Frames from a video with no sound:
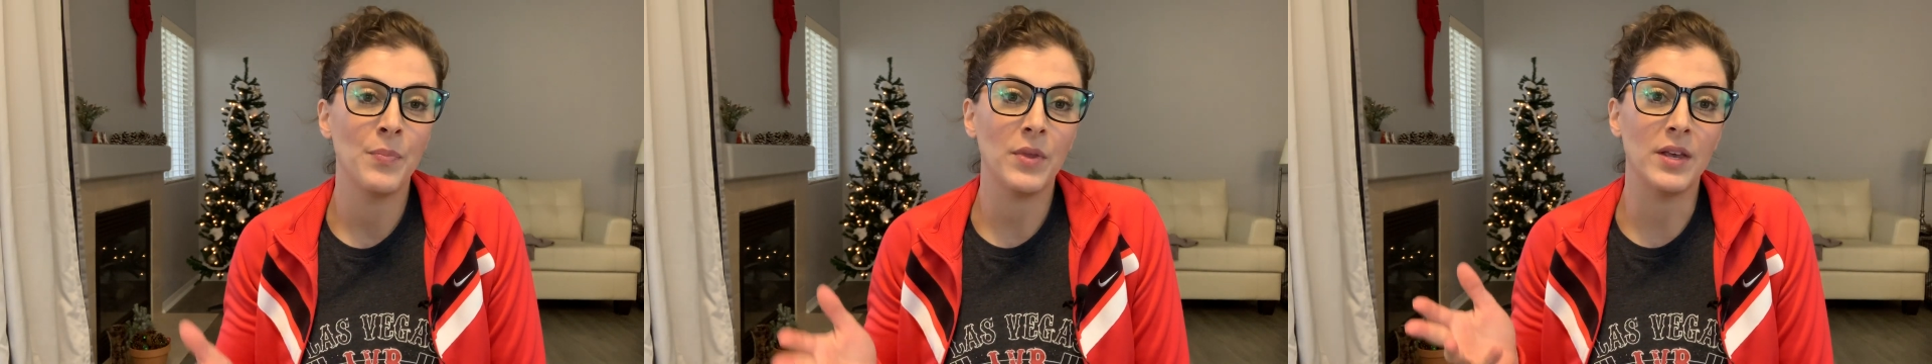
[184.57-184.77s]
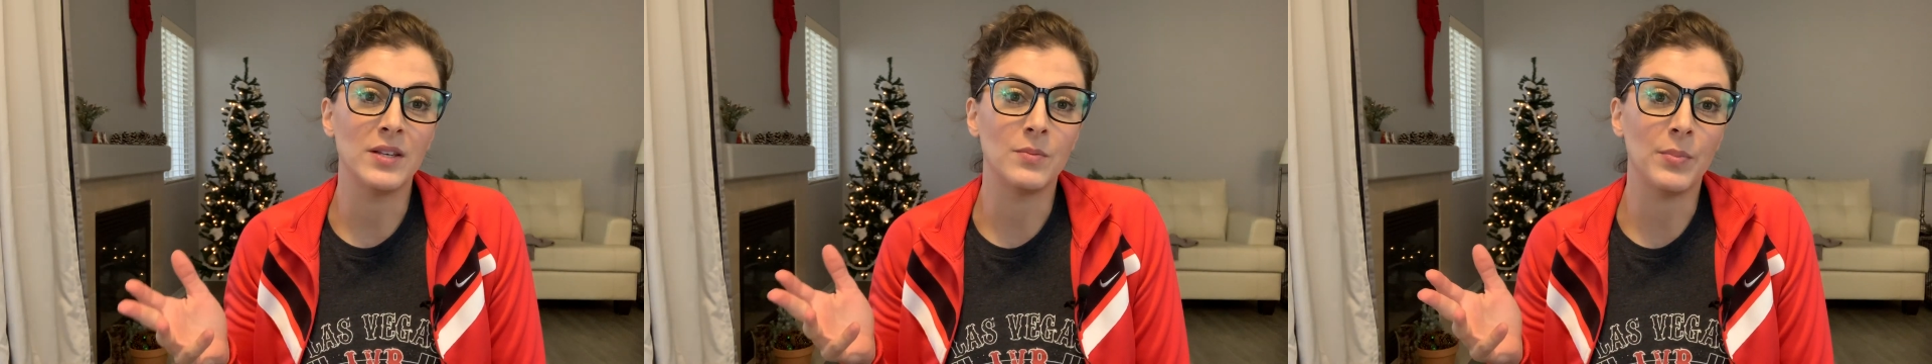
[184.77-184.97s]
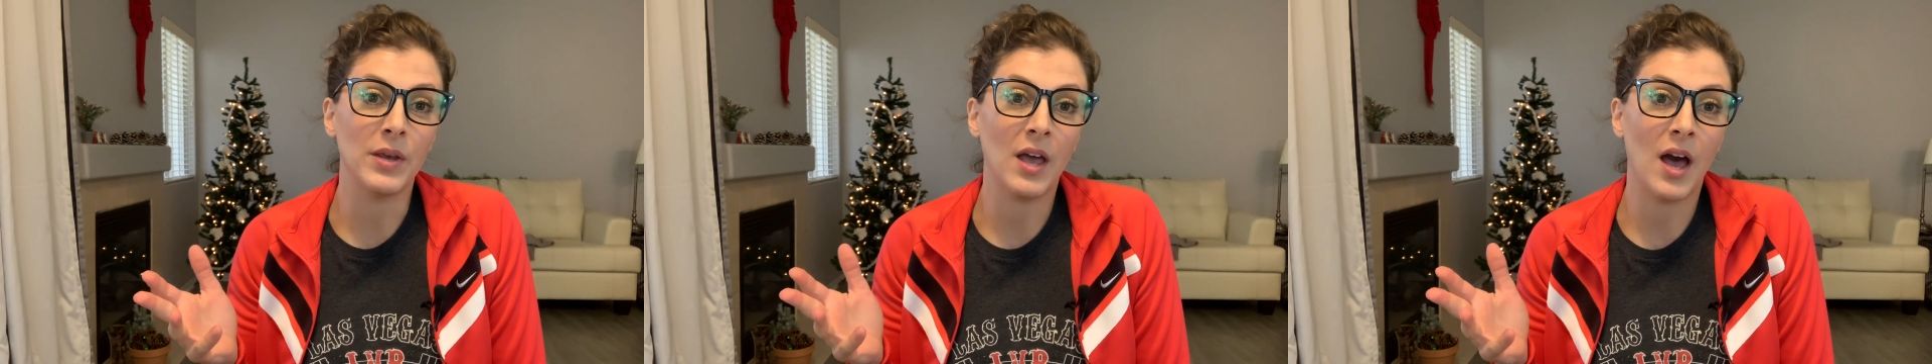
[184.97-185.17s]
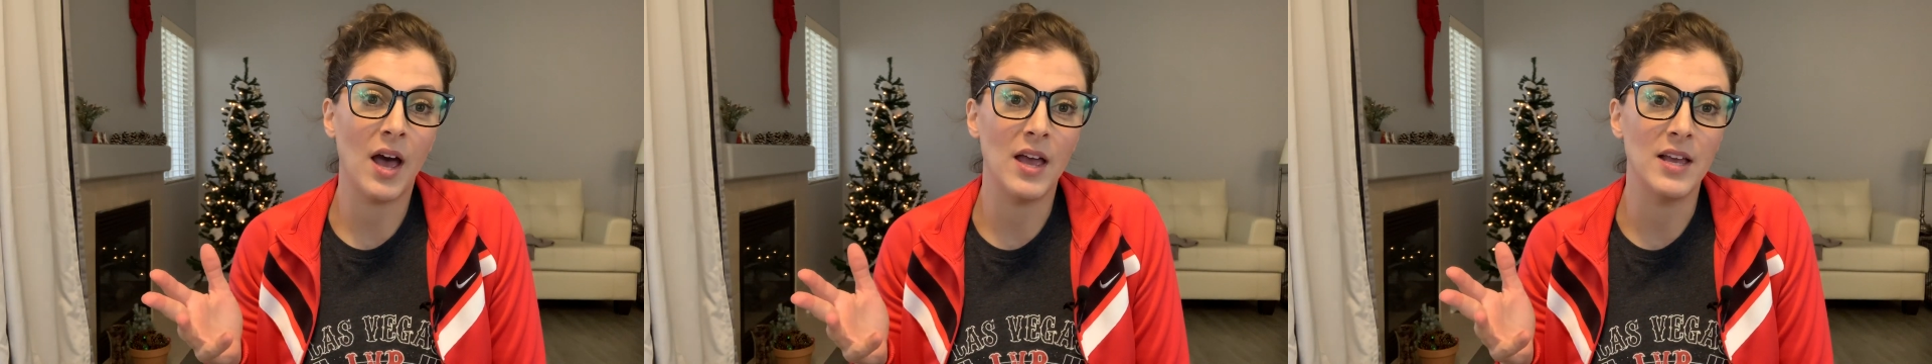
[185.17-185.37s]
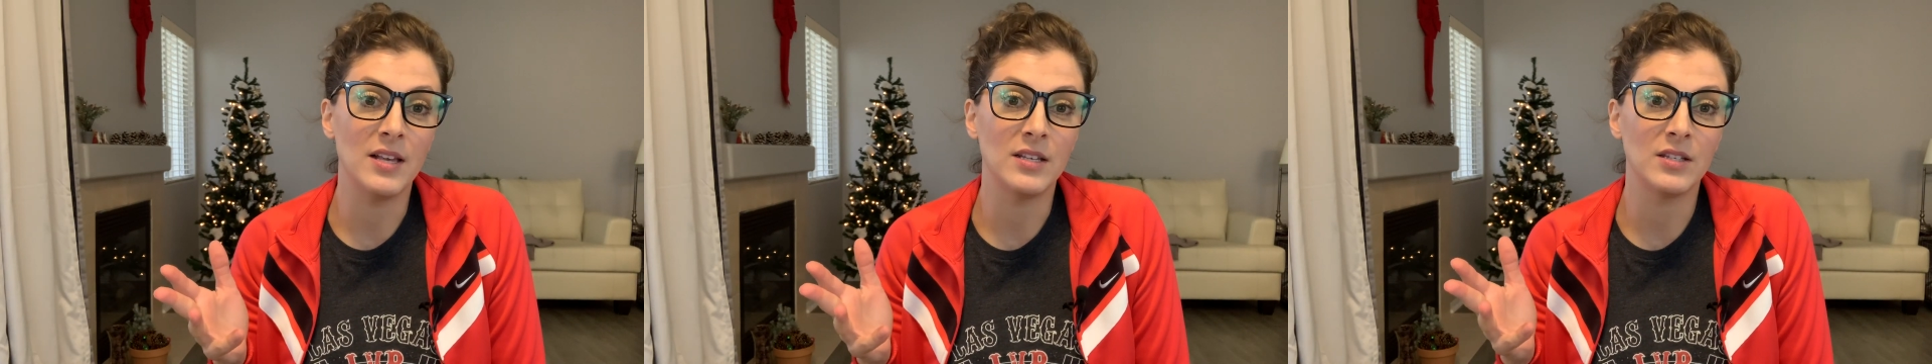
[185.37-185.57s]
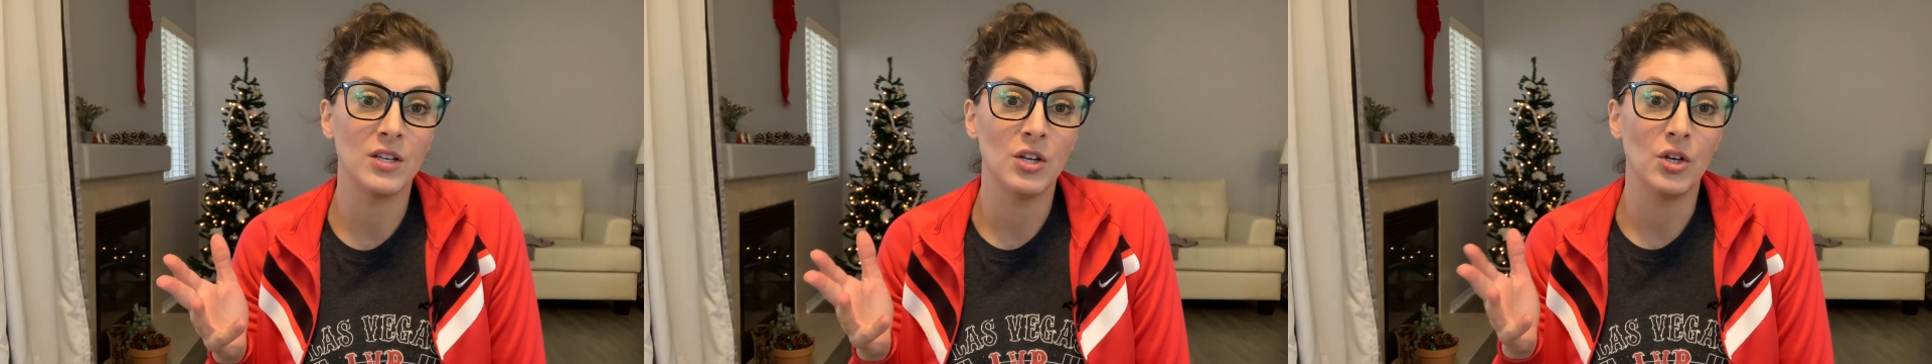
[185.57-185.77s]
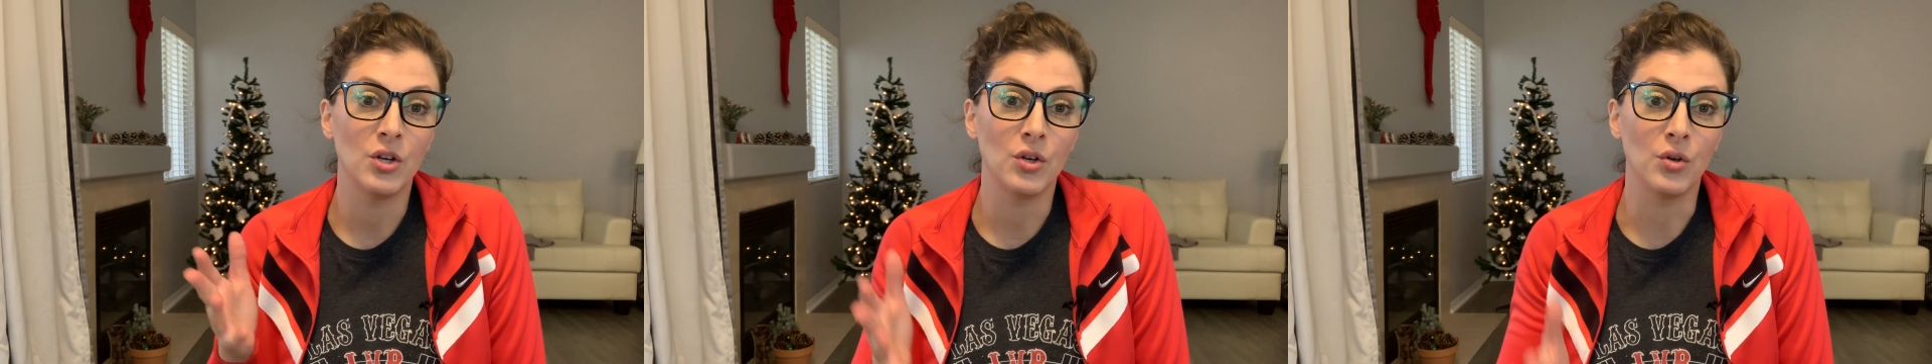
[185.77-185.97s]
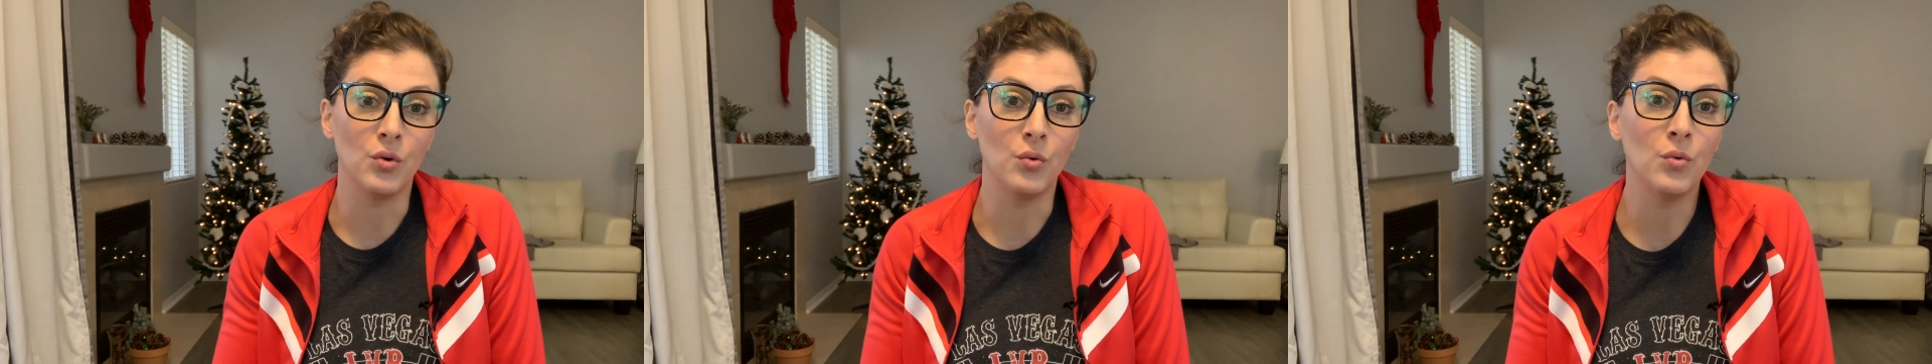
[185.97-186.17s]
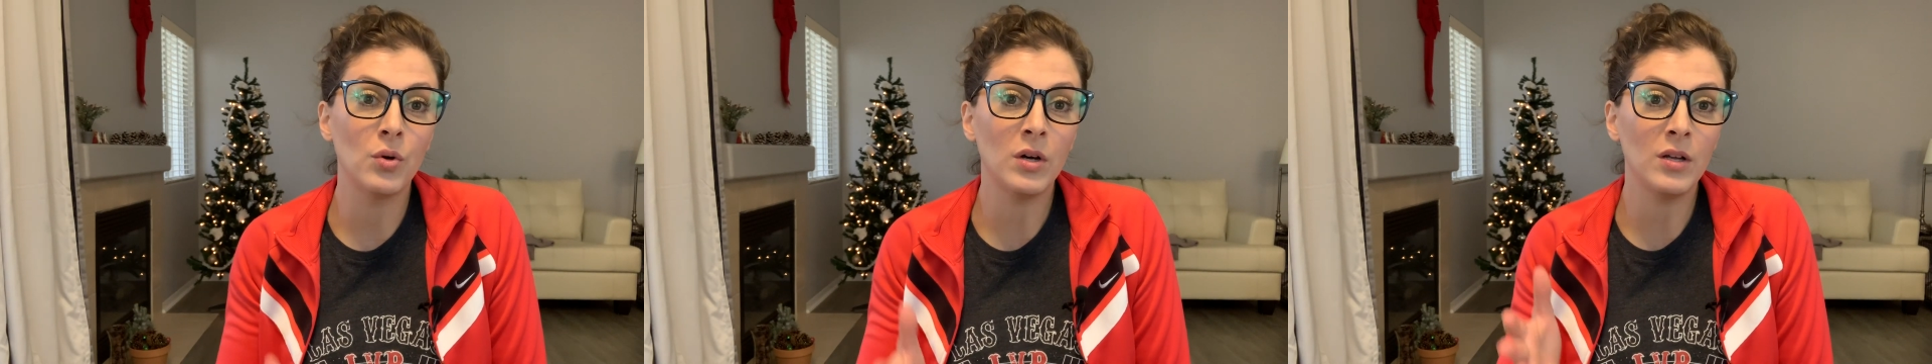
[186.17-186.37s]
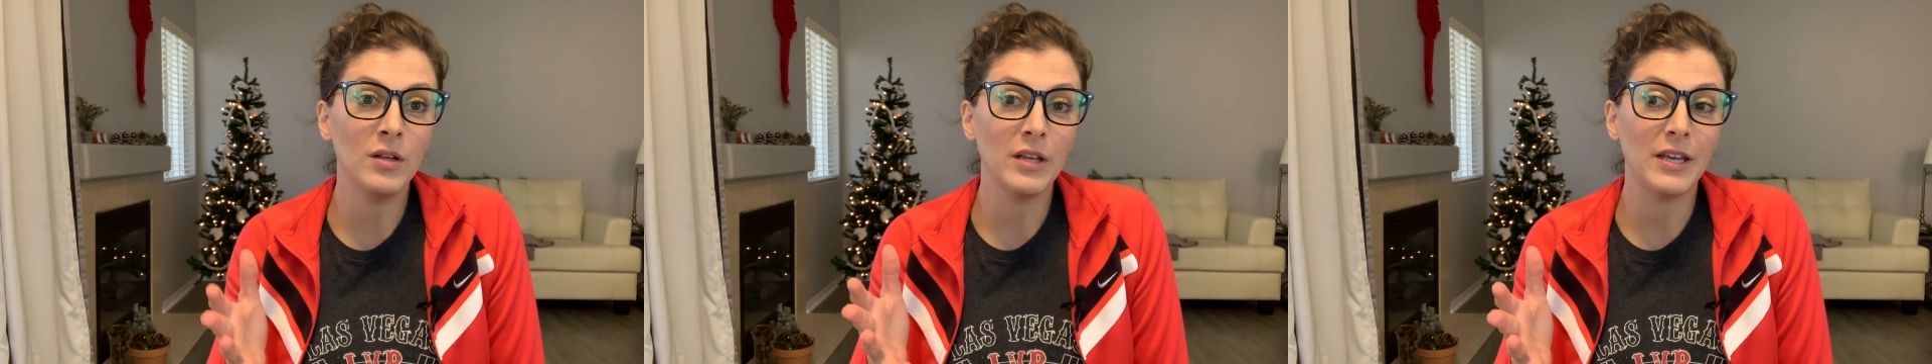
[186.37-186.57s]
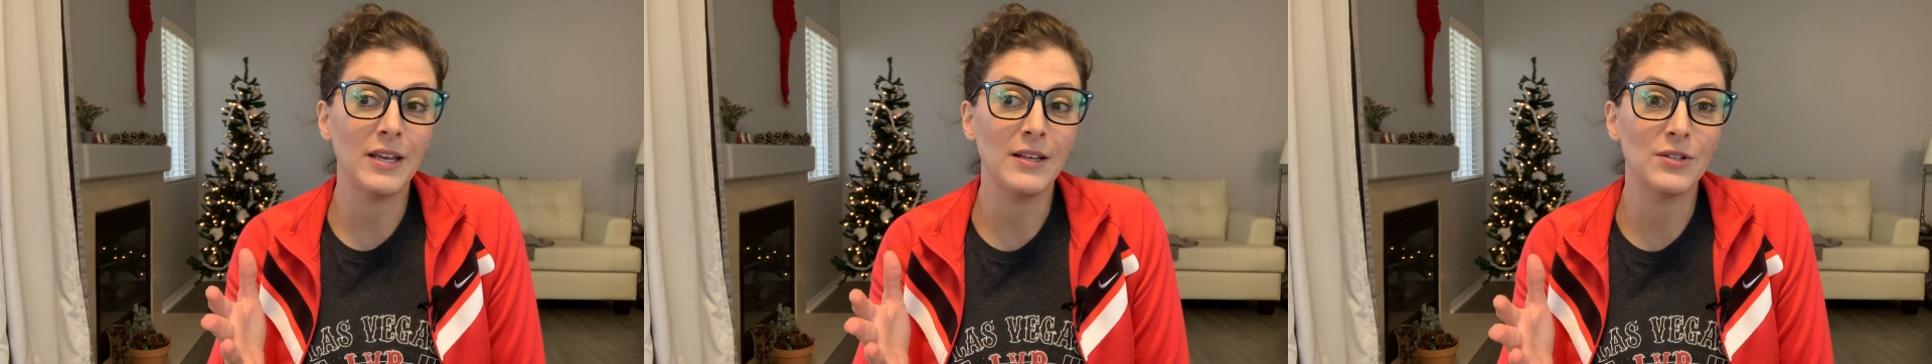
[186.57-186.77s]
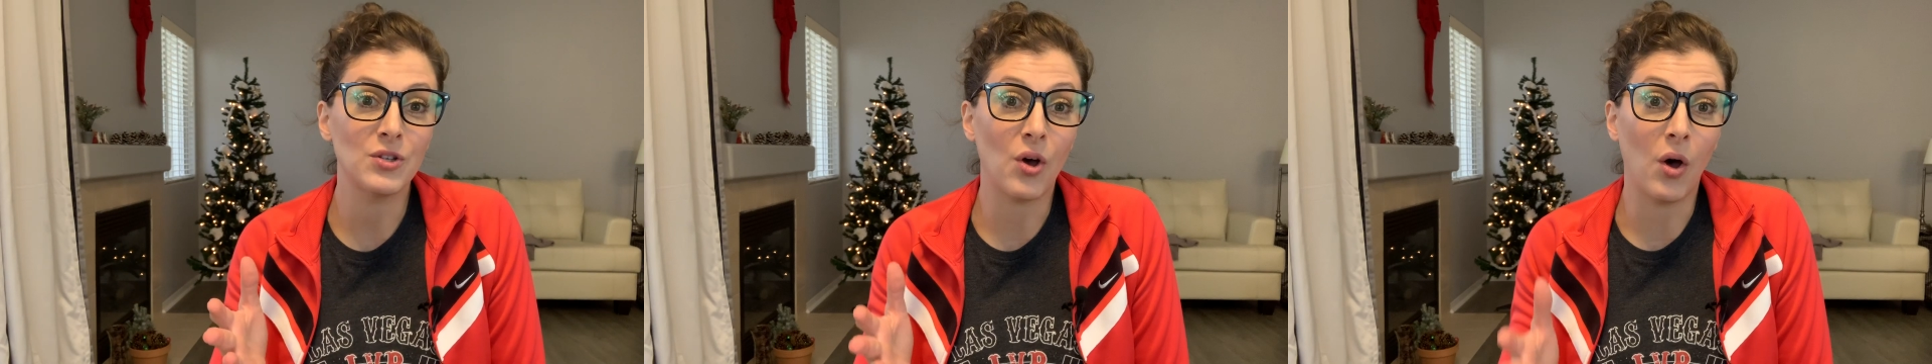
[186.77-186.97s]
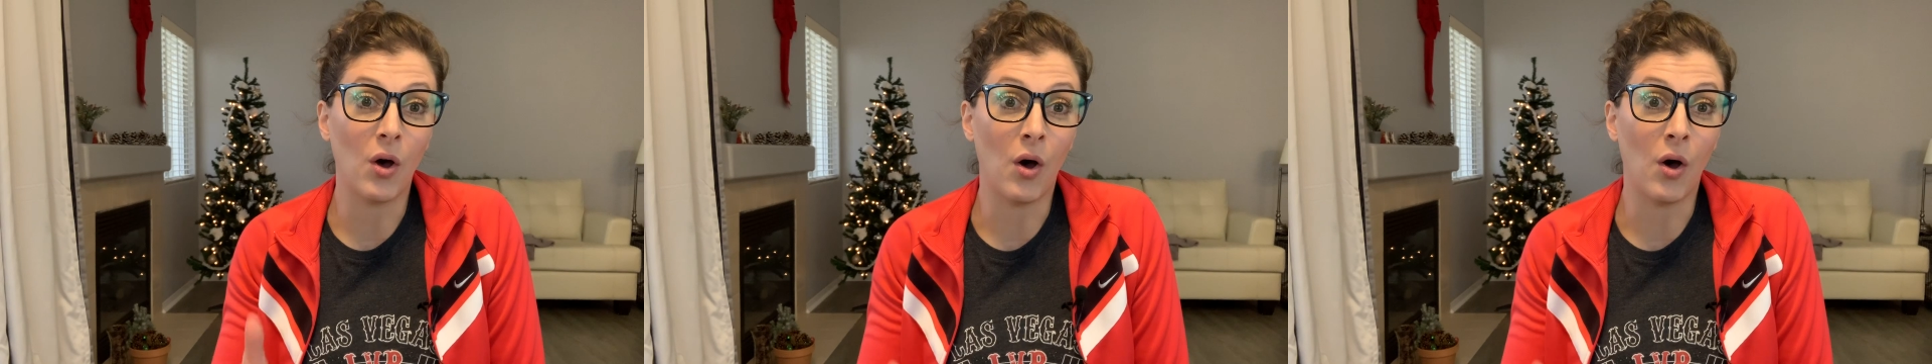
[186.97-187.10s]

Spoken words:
is because Google is